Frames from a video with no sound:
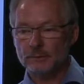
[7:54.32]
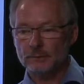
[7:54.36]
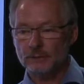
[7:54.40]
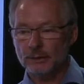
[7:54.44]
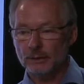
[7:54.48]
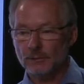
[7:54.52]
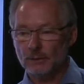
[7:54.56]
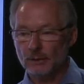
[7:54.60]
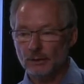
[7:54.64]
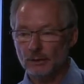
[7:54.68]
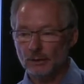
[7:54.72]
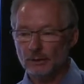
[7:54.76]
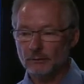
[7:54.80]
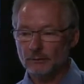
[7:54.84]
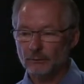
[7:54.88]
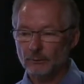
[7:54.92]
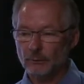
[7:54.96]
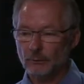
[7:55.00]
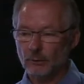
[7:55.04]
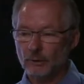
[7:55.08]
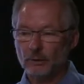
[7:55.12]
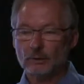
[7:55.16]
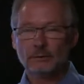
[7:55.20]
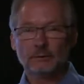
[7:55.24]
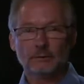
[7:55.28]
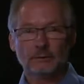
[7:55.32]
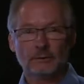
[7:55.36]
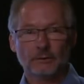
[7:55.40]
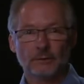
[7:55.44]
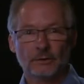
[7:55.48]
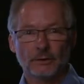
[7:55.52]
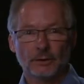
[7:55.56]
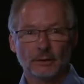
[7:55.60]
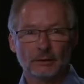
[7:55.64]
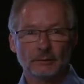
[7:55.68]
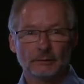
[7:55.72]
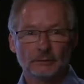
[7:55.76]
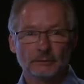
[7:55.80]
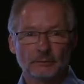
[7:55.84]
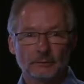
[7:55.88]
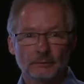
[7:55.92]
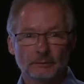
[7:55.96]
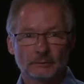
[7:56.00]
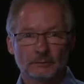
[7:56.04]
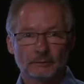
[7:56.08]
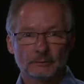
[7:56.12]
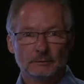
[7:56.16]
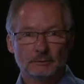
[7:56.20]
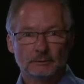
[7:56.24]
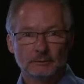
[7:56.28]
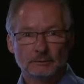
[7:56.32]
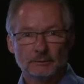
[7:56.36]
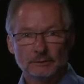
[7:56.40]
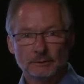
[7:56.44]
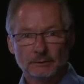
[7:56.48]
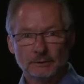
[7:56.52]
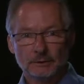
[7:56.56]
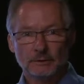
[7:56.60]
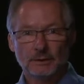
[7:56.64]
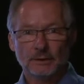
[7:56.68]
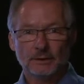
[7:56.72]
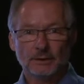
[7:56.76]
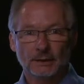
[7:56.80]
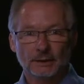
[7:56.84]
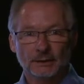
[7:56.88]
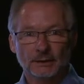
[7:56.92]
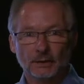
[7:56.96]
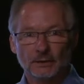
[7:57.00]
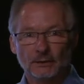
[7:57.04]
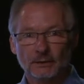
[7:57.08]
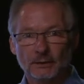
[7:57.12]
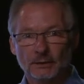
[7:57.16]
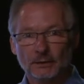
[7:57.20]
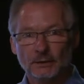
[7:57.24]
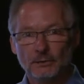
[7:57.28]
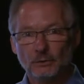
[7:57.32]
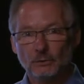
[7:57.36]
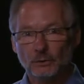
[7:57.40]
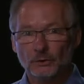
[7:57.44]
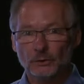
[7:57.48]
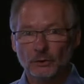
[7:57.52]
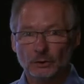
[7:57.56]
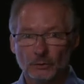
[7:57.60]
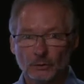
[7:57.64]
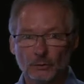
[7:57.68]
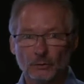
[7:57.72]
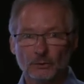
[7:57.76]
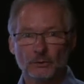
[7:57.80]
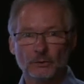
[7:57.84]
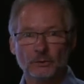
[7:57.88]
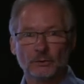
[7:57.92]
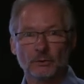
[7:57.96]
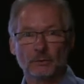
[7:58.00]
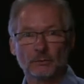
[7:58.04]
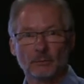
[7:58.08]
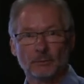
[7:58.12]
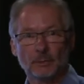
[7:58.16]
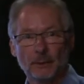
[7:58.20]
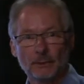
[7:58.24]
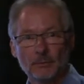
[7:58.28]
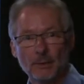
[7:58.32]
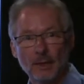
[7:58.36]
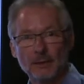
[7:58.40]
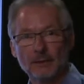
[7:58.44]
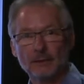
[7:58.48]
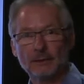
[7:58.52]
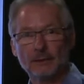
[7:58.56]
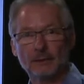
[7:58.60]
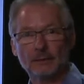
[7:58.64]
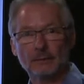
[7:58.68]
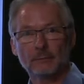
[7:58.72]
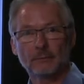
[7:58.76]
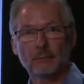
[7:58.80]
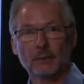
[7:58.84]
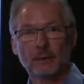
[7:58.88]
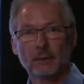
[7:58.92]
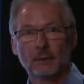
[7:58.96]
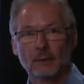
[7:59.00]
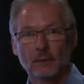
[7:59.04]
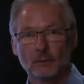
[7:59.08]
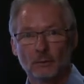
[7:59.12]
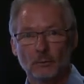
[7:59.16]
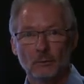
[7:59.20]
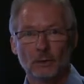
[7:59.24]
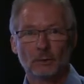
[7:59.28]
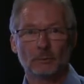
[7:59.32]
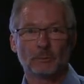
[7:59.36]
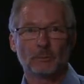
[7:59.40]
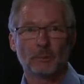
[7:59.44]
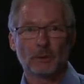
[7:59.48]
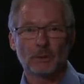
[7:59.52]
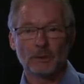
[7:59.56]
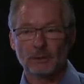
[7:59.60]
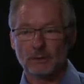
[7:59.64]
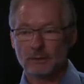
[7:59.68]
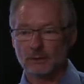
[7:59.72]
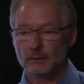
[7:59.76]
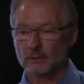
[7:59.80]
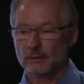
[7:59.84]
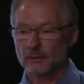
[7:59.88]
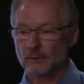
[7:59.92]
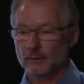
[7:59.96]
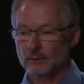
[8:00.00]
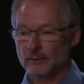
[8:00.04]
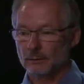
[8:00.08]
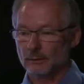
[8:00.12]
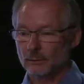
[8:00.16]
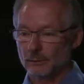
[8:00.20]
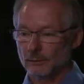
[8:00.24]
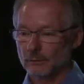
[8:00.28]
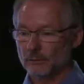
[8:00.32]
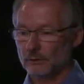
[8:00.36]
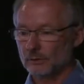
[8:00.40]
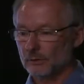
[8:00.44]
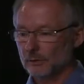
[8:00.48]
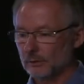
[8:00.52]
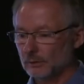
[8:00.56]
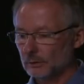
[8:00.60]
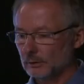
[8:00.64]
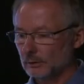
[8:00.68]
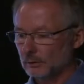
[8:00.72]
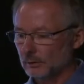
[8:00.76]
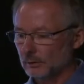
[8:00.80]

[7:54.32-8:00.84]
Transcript: Similar for the technology with the lowest payback time will be the most